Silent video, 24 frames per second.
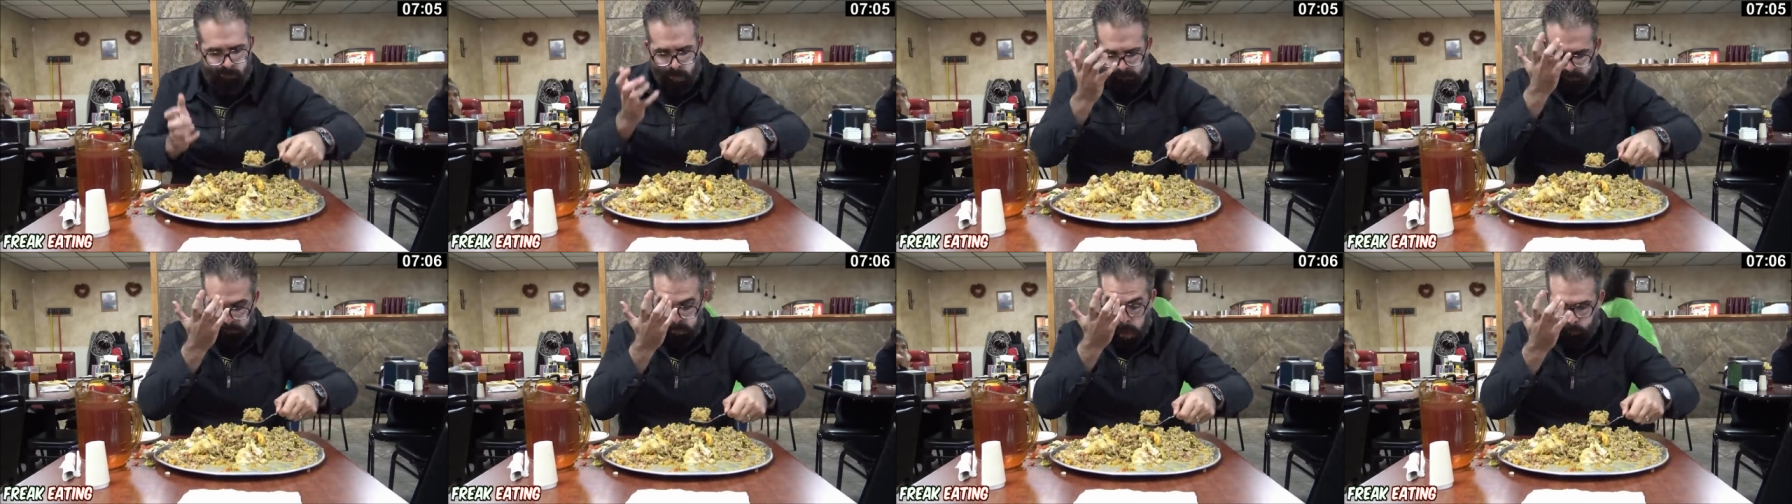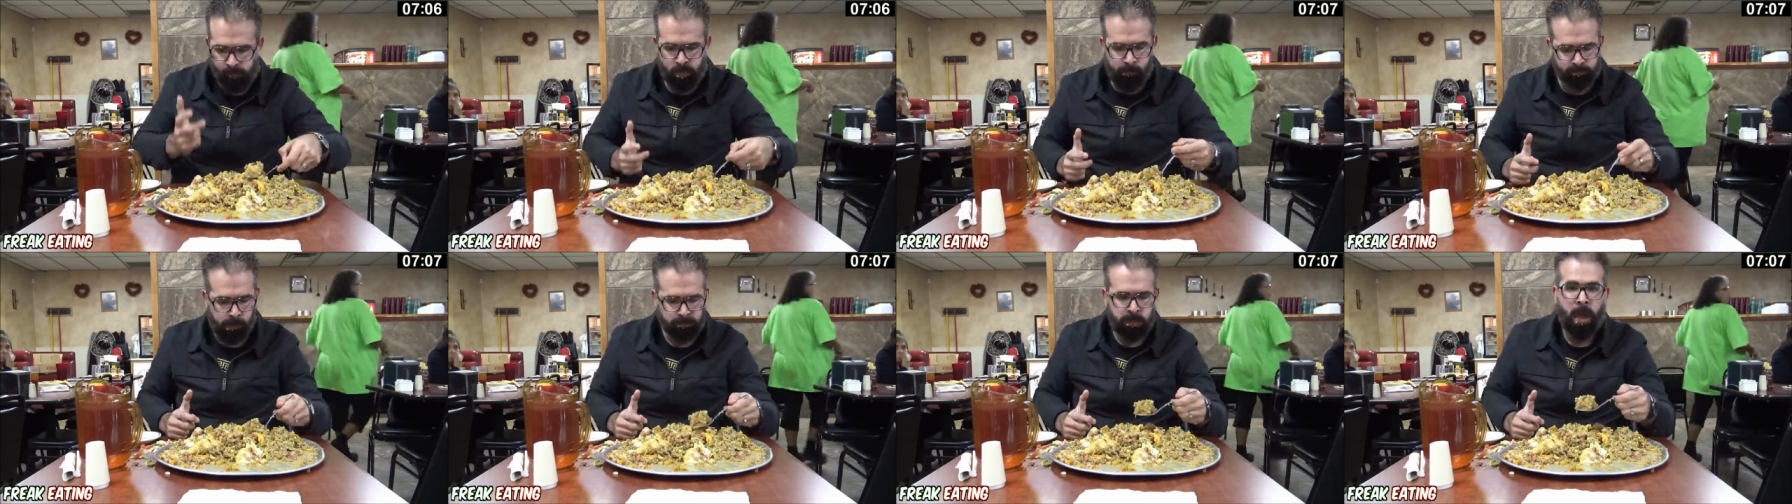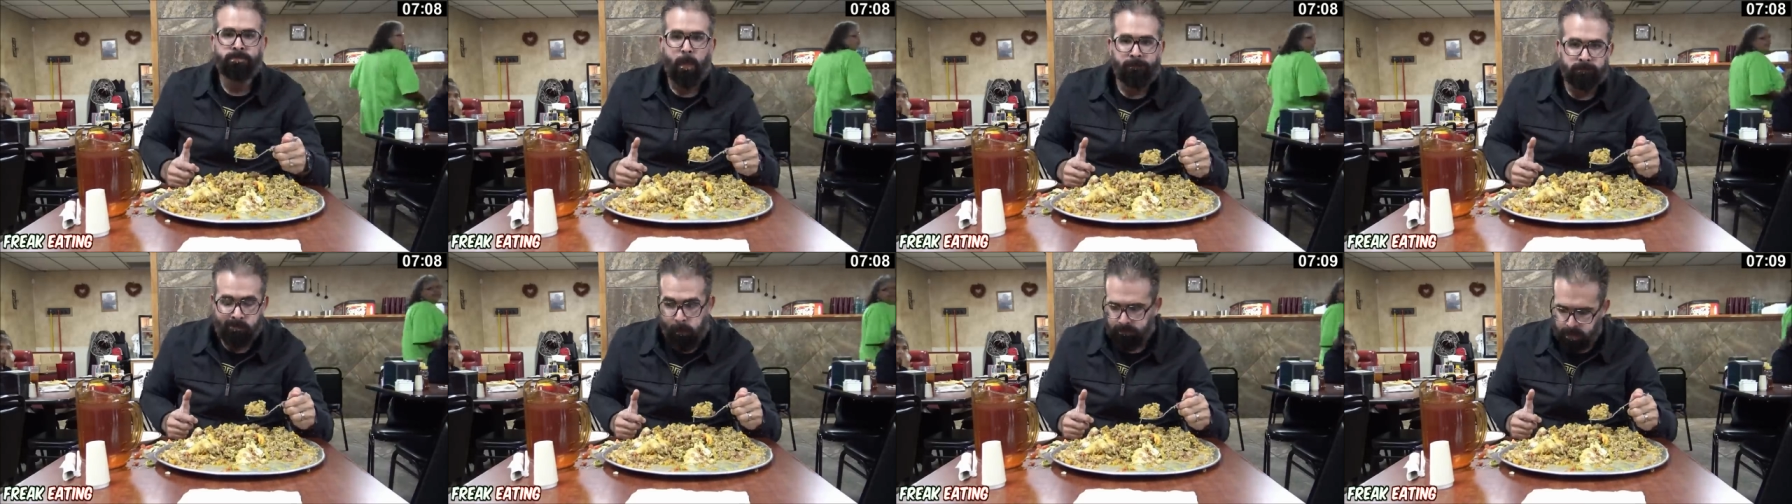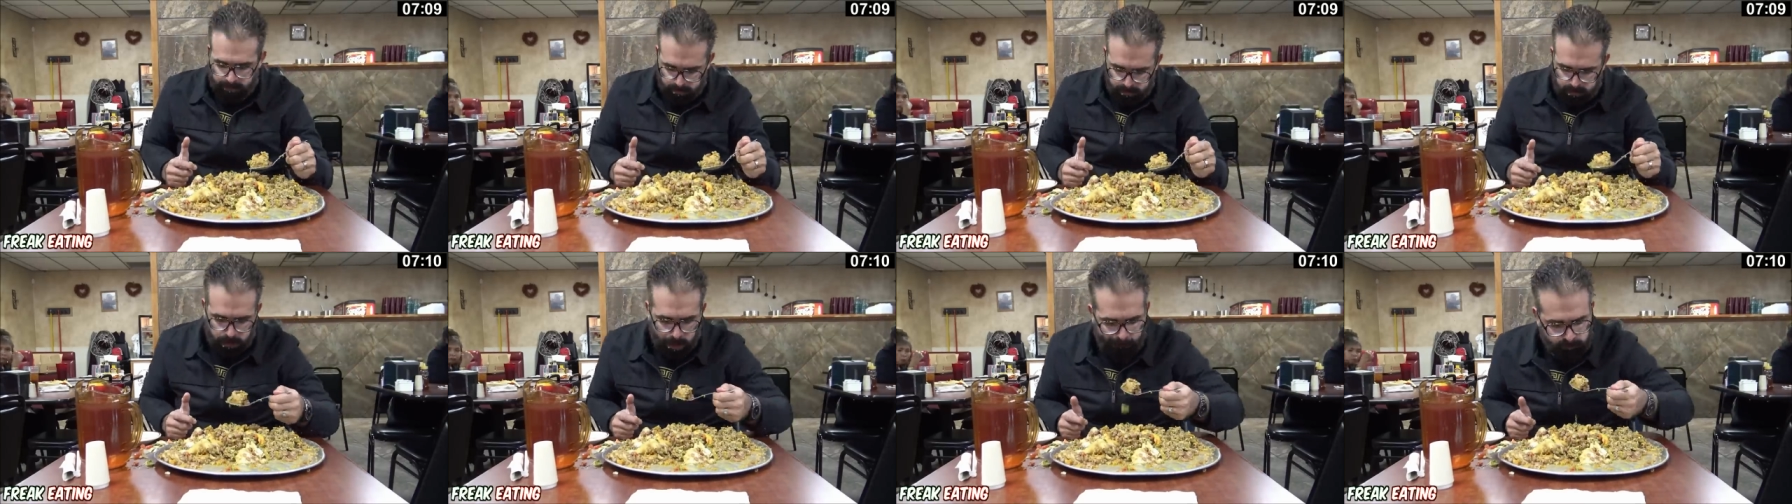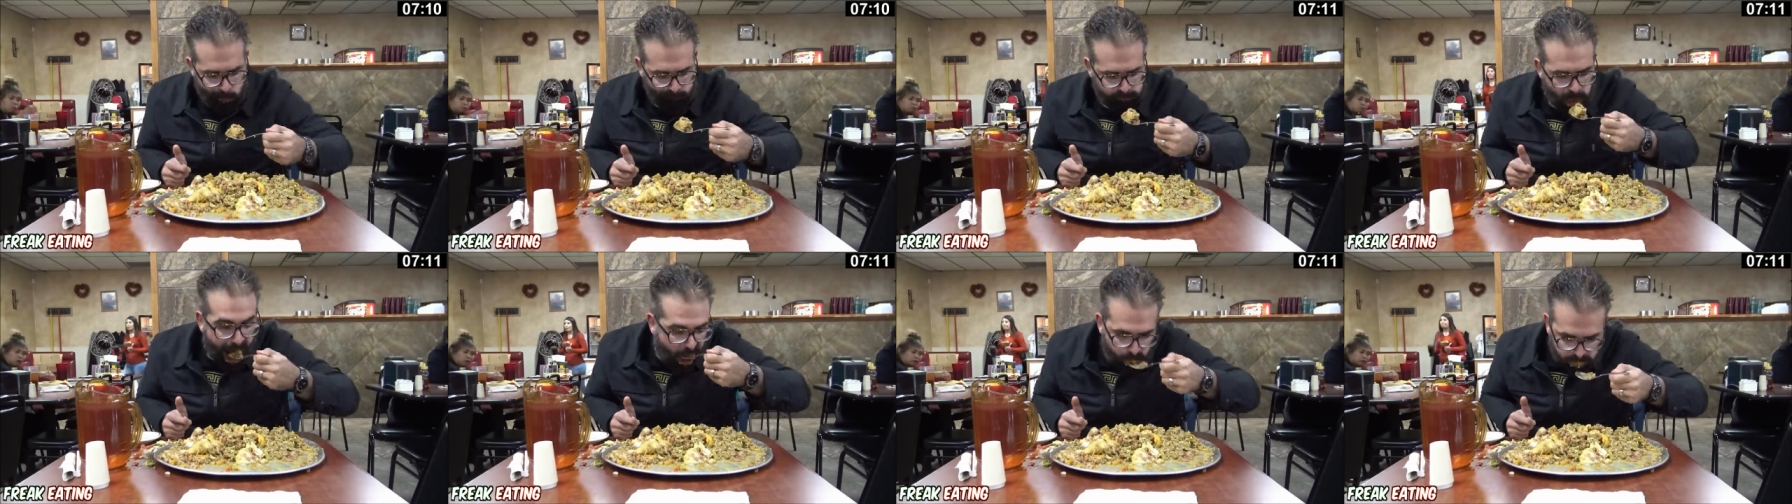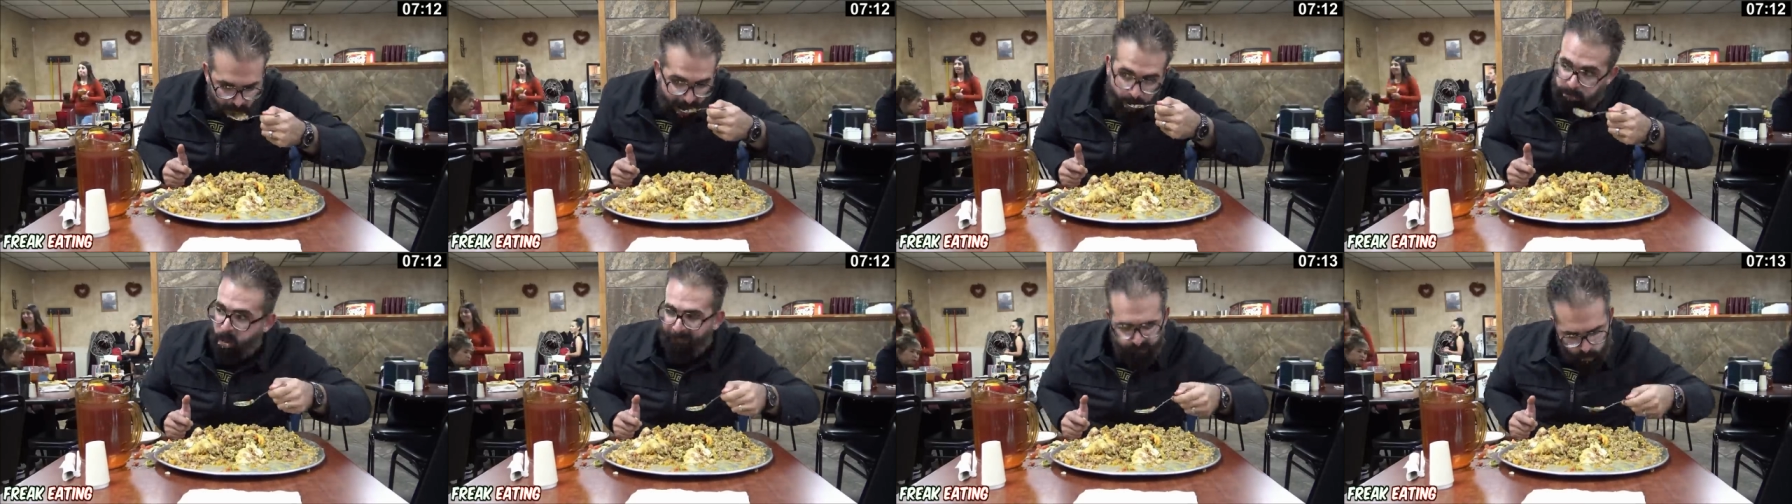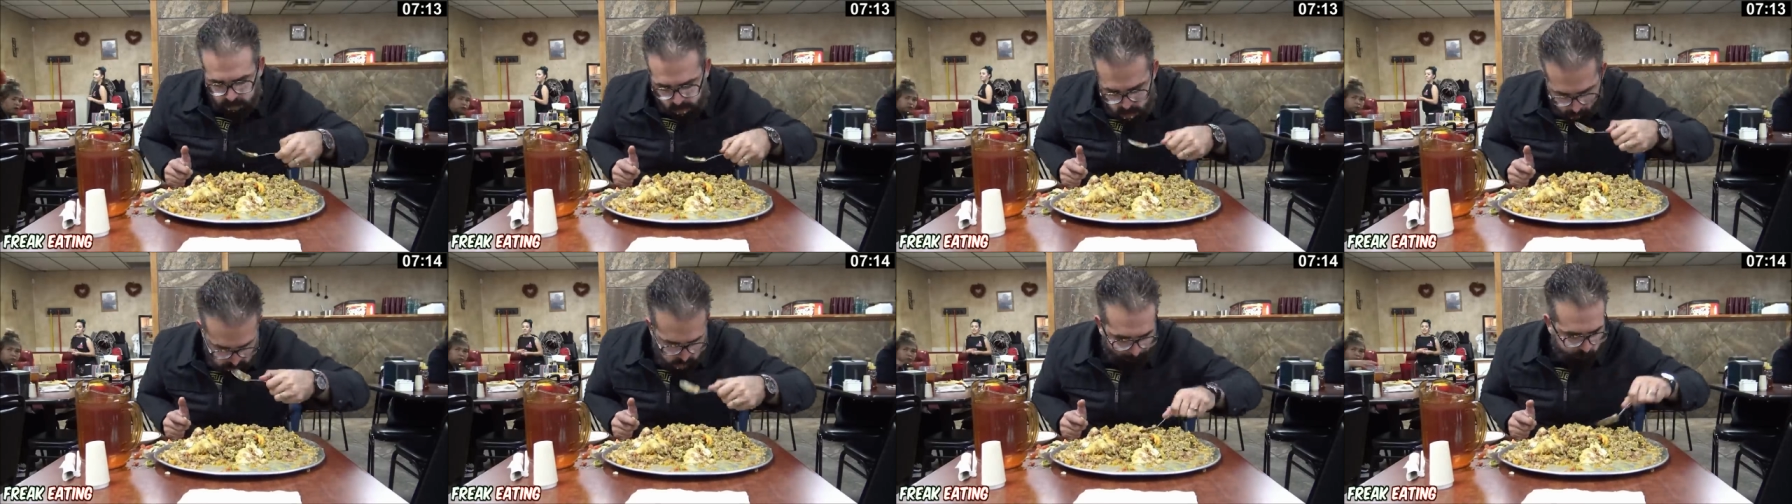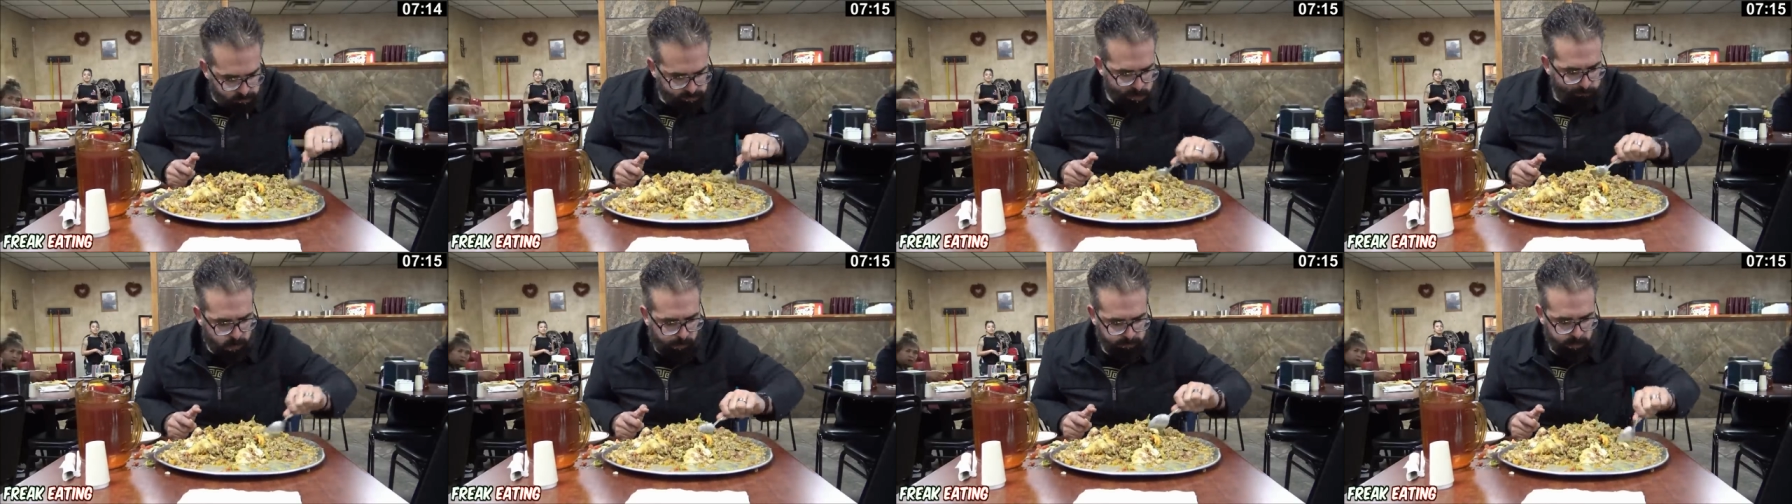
or chewy, or it couldn't be swallowed rapidly,